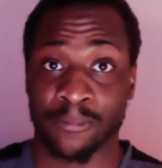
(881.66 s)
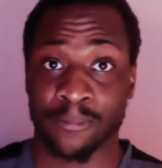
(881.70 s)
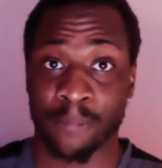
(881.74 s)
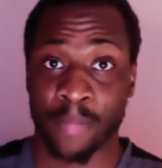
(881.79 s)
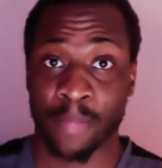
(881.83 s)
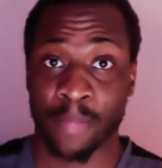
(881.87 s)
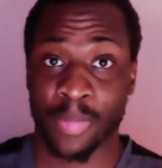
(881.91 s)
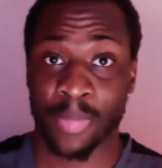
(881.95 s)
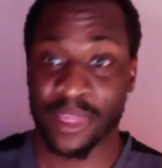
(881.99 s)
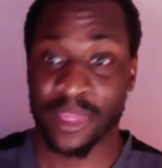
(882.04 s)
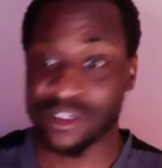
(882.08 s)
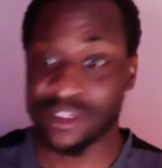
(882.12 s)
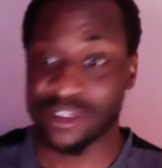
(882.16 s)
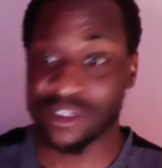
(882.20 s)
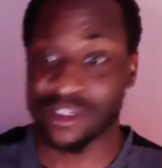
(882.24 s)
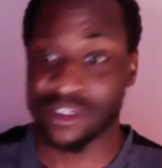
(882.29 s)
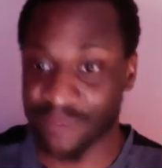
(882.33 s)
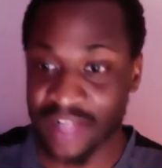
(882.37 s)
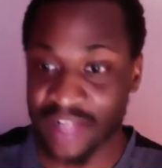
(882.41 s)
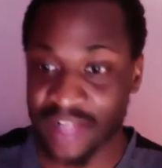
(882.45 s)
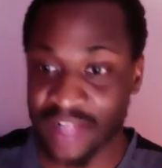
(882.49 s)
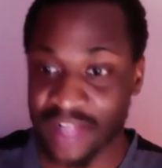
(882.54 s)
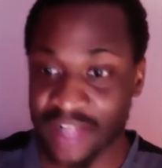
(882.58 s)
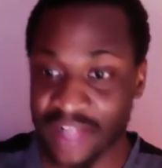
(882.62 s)
It's
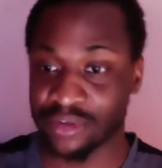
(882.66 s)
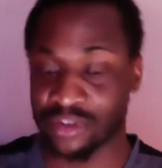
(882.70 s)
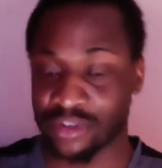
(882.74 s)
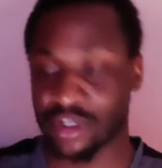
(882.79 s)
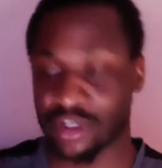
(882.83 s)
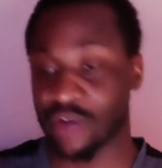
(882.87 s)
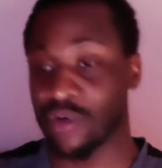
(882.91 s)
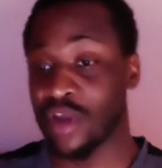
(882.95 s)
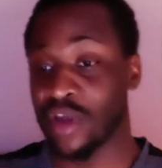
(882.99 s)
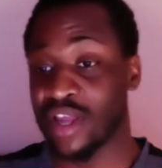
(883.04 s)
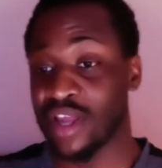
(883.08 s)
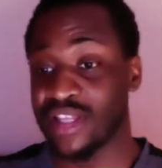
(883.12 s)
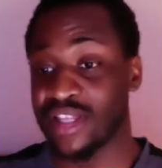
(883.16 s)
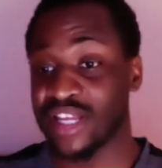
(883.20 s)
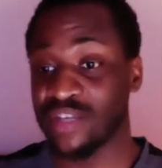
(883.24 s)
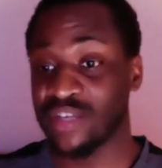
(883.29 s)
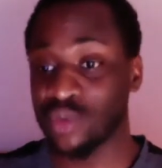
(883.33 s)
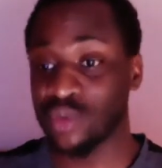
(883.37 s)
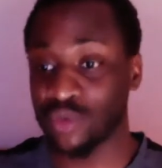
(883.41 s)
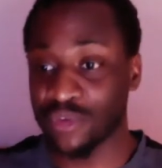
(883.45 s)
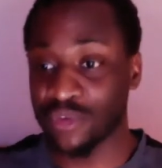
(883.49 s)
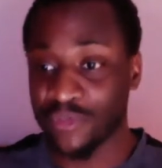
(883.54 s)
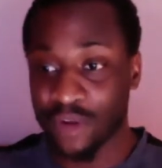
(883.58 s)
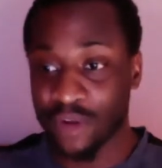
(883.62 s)
value. So that's
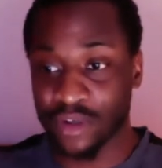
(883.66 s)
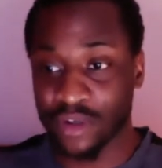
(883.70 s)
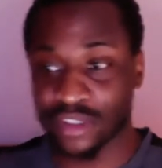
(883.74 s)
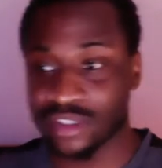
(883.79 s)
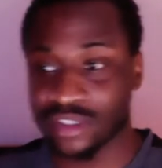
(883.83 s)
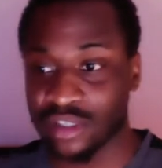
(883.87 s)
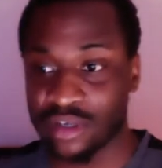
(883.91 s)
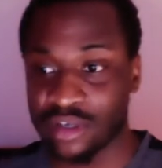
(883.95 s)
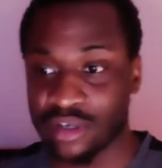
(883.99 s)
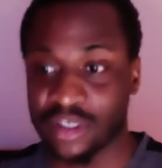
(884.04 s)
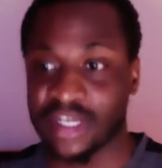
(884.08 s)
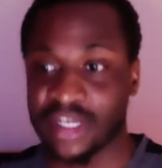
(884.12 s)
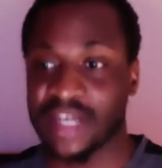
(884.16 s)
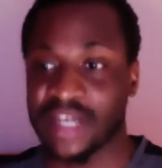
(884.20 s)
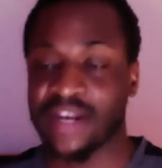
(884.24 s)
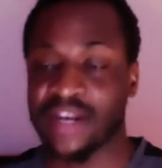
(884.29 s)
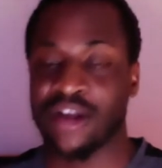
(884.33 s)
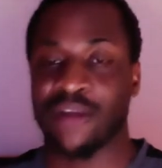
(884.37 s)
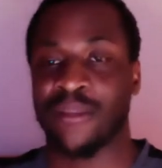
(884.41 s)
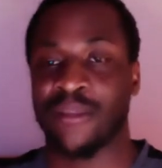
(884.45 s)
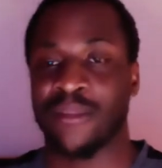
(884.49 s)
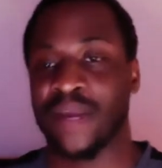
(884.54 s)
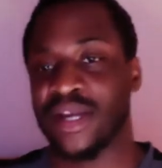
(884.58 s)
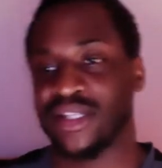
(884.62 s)
what we focus on, getting
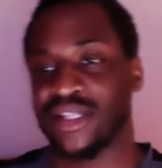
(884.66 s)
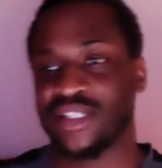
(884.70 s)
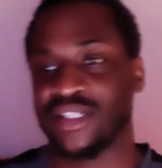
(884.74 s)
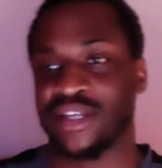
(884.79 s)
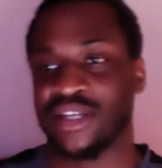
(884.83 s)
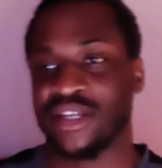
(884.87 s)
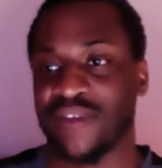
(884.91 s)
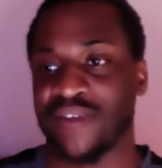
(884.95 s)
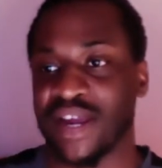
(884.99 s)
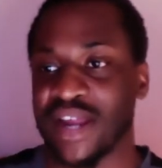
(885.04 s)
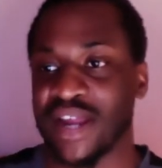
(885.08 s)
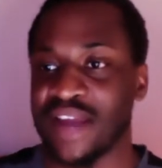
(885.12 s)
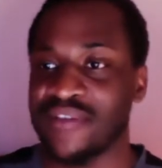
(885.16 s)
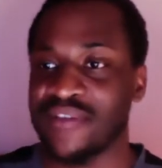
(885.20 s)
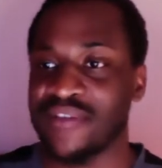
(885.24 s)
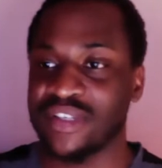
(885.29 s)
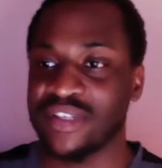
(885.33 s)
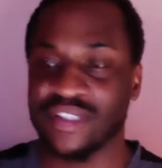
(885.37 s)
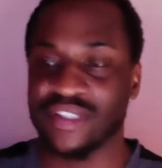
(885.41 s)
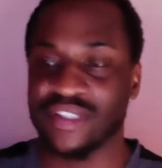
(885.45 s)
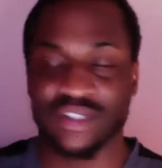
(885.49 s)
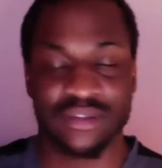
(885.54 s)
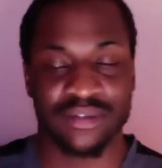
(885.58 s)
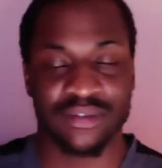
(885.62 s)
our mindset right every
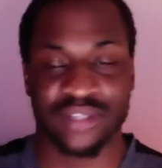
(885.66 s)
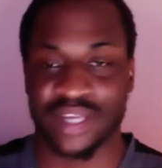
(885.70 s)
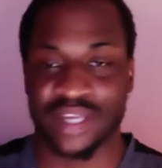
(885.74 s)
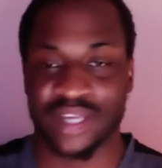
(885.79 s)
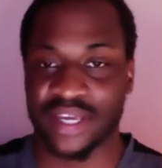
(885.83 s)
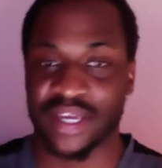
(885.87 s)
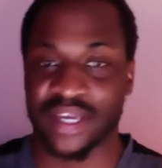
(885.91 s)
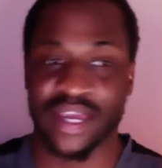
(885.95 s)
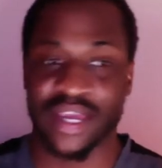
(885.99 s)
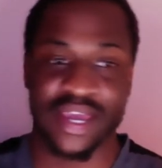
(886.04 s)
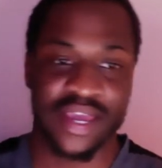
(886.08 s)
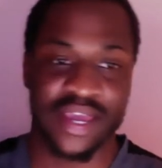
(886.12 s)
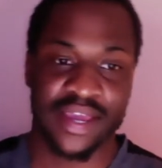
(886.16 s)
single day.